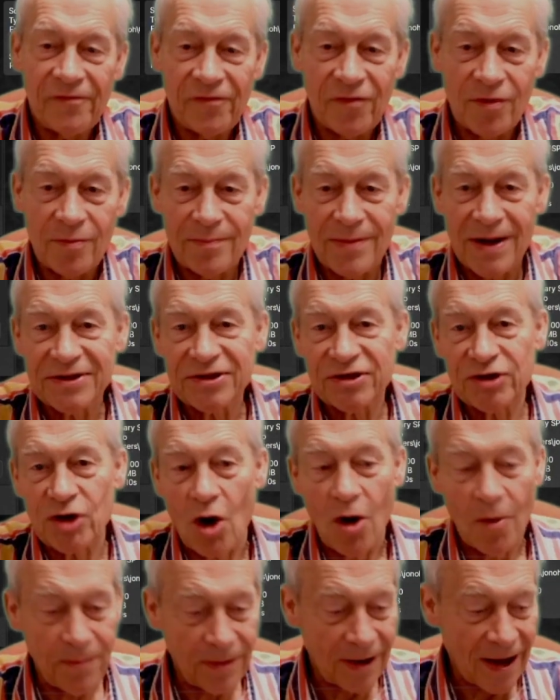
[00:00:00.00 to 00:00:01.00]
from S D
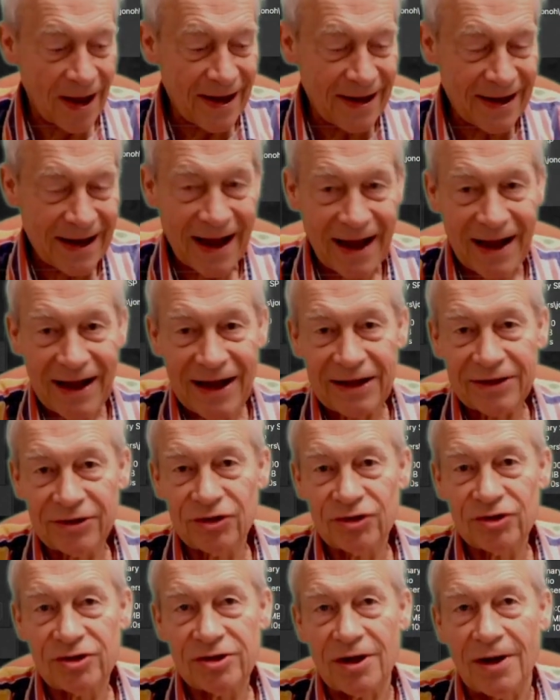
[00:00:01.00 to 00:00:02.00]
R Play,
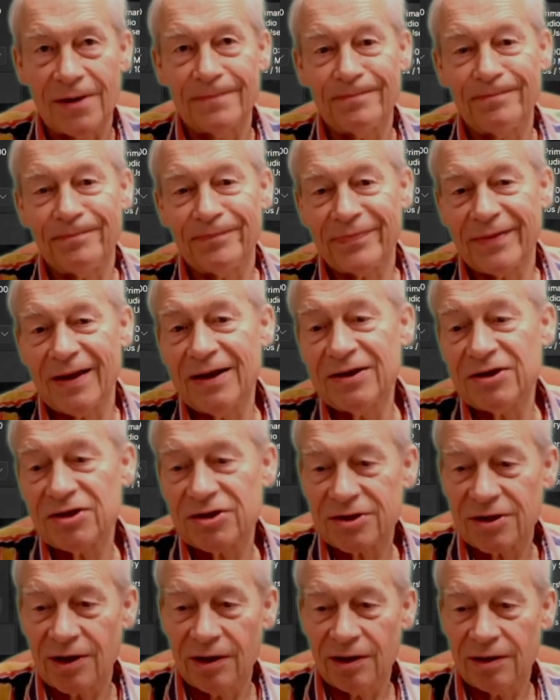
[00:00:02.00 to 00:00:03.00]
and um,
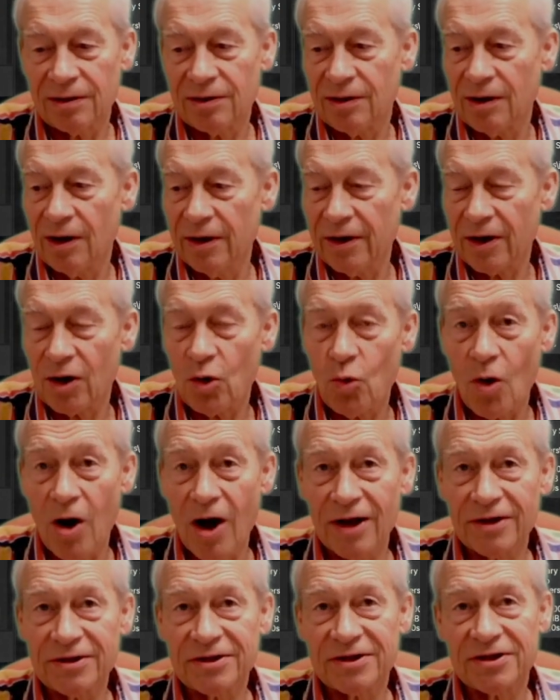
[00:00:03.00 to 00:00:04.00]
it's a kind of
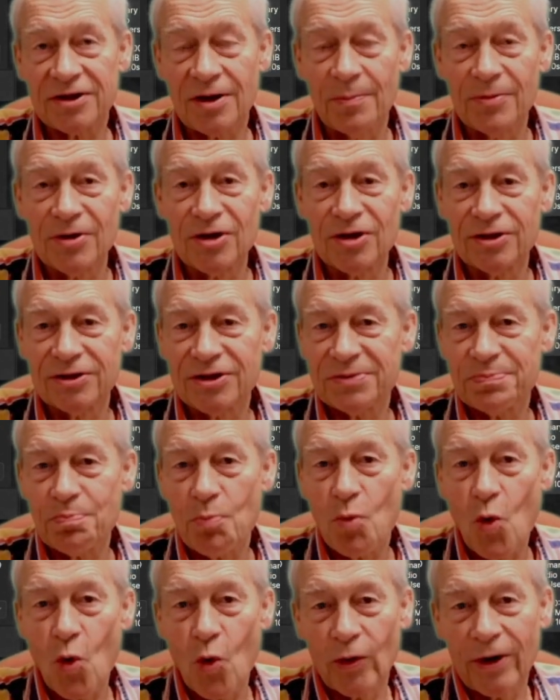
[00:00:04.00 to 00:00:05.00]
quiet summer's
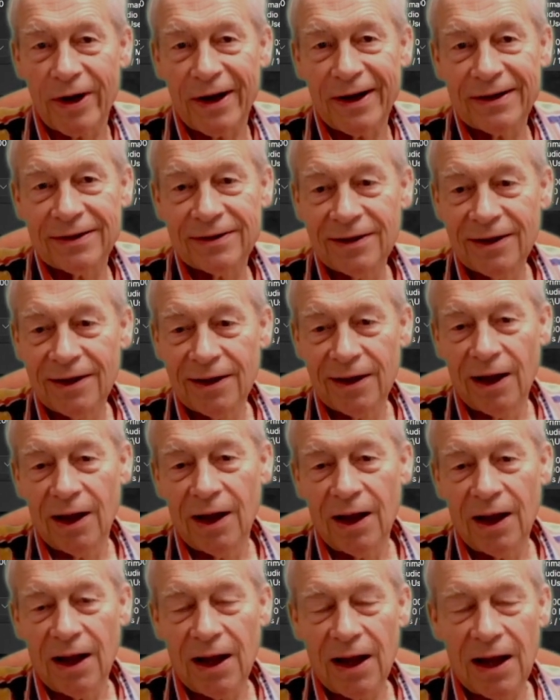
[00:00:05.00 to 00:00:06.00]
morning,
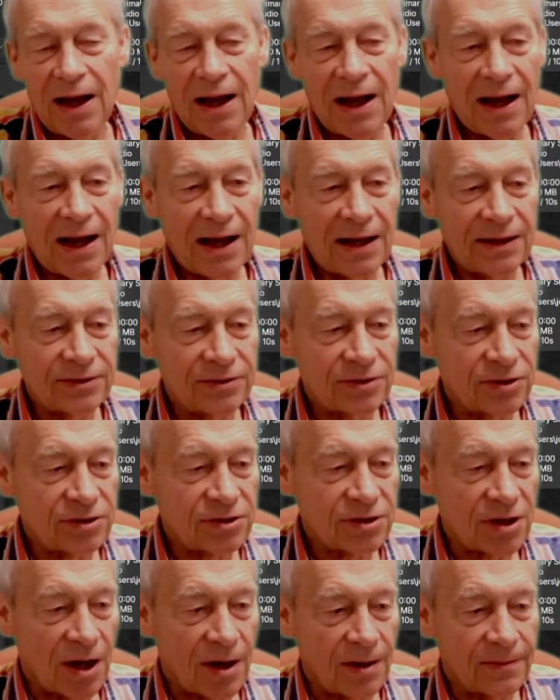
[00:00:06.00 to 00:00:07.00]
and
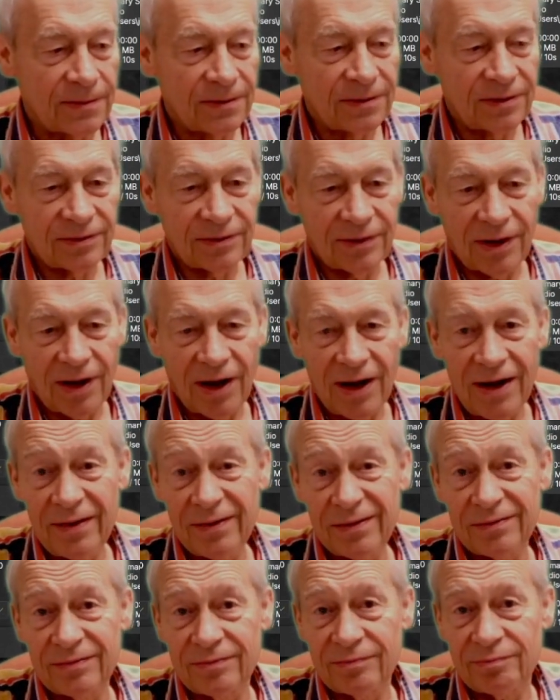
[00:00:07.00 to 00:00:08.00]
uh, I
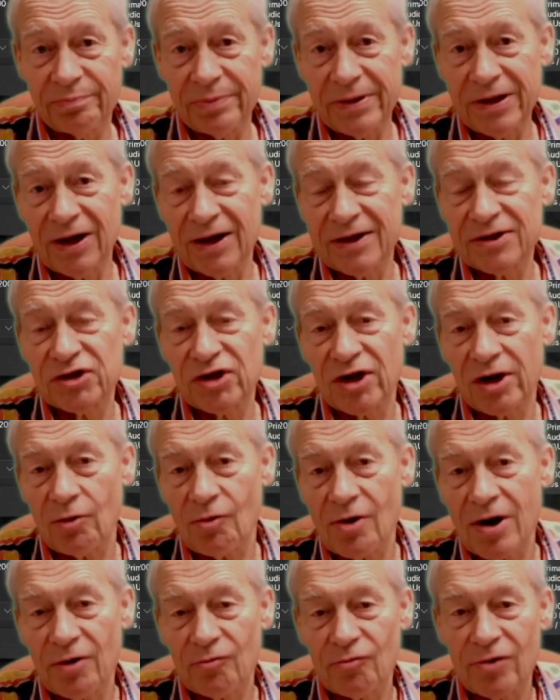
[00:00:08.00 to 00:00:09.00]
haven't been listening
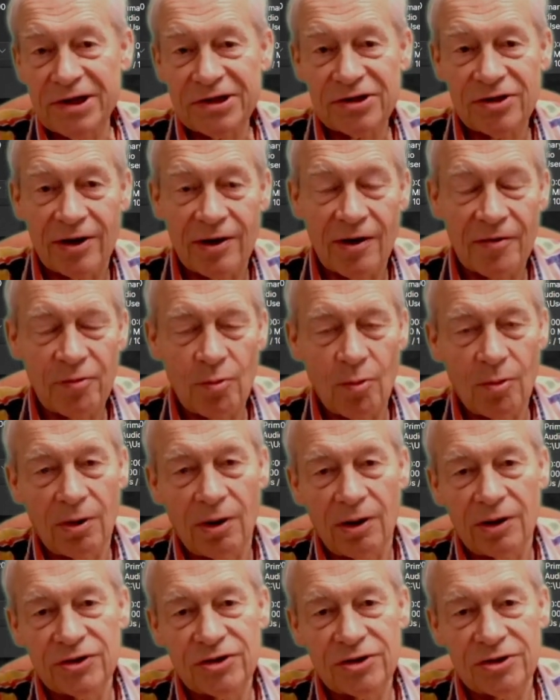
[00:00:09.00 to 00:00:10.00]
around recently. I thought,
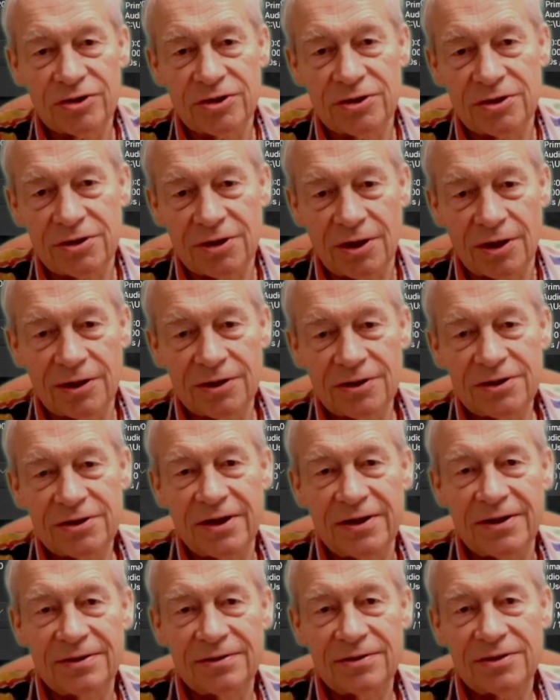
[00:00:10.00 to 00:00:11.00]
well, I'll just uh,
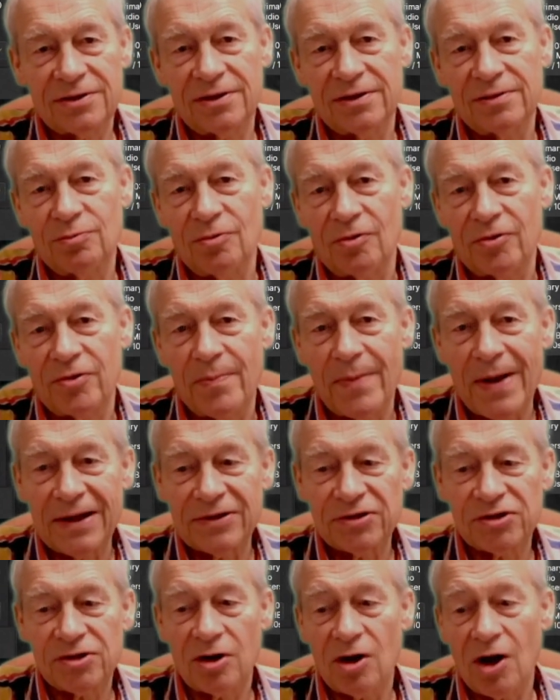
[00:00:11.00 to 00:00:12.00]
see see what the
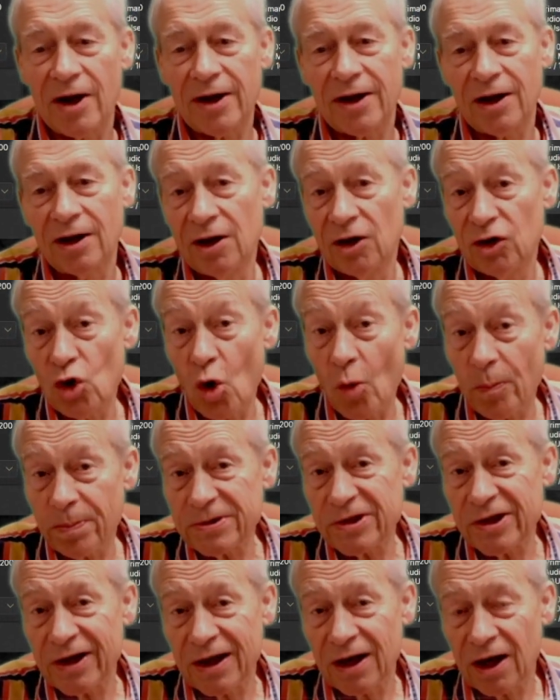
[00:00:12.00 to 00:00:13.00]
bands are like. Not
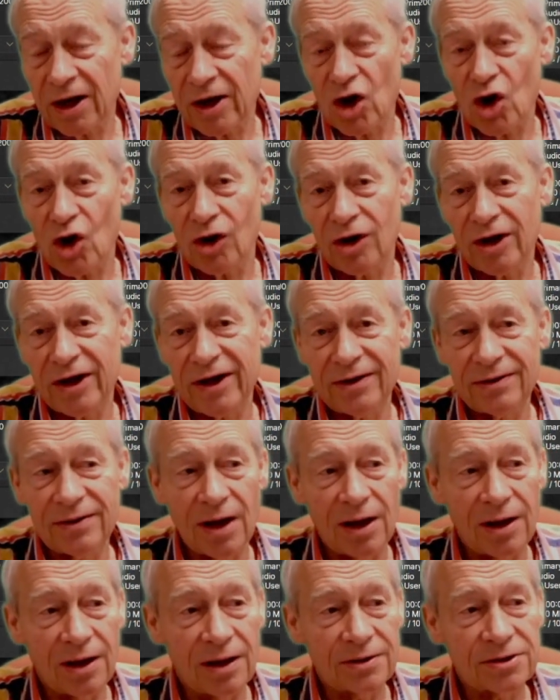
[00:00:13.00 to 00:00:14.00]
particularly early,
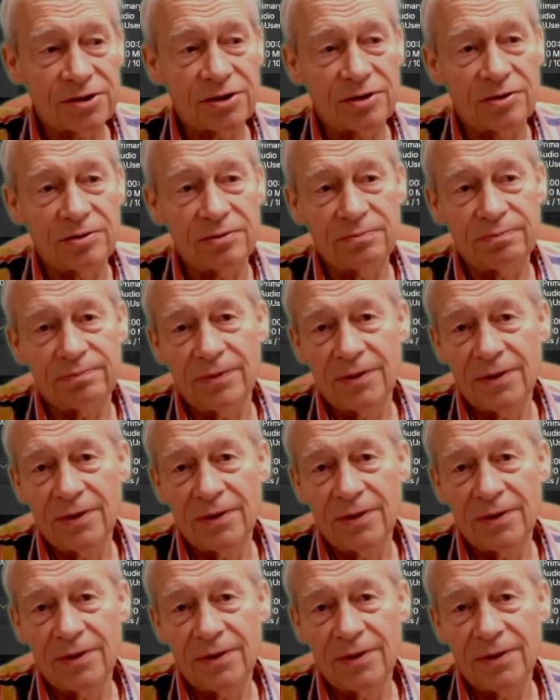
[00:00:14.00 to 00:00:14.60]
uh, so